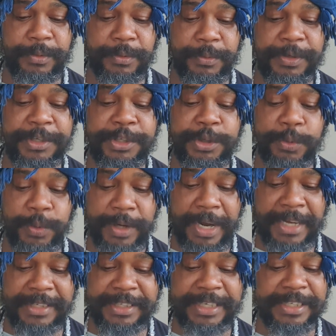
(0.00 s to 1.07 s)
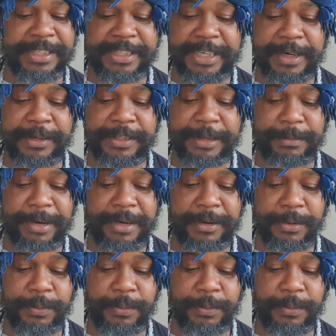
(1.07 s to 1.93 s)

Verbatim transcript: With truth and sincerity, man.